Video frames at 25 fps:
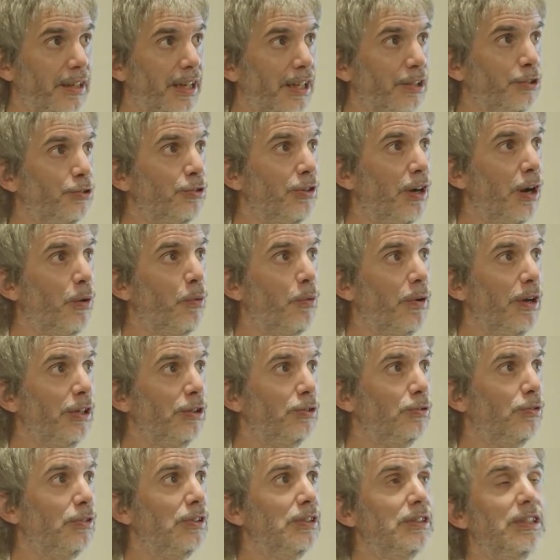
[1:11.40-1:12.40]
a natural
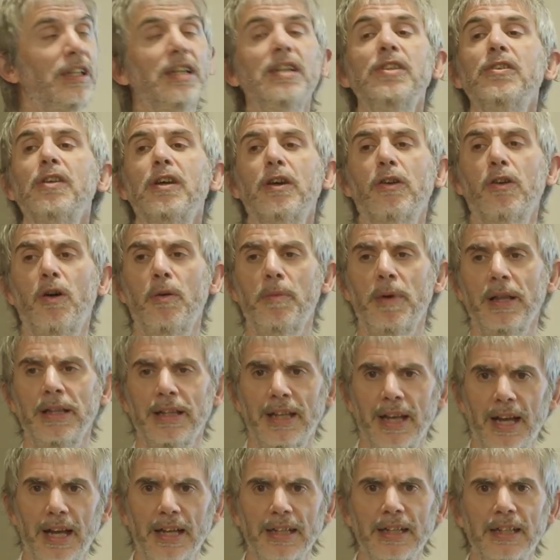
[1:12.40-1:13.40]
way to enter in the
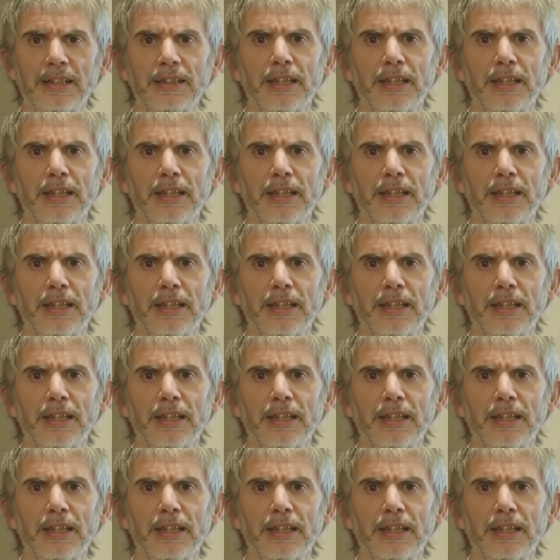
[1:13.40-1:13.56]
command line,